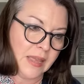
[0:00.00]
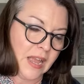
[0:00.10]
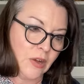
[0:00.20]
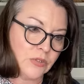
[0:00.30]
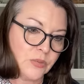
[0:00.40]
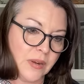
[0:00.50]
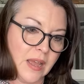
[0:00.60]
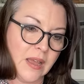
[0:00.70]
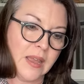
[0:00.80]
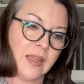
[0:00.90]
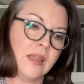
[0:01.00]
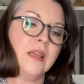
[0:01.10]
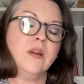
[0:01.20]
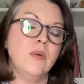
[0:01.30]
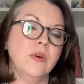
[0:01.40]
out when I
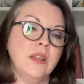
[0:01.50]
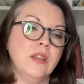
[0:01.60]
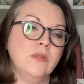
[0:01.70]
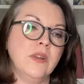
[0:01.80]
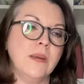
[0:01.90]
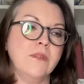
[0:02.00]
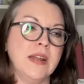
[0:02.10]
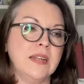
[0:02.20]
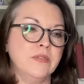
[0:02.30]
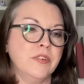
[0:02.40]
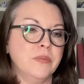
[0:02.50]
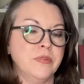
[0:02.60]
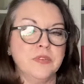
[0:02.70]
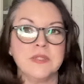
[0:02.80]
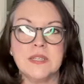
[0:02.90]
when I when I'm ready to
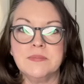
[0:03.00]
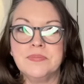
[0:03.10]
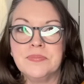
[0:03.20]
reproduce it.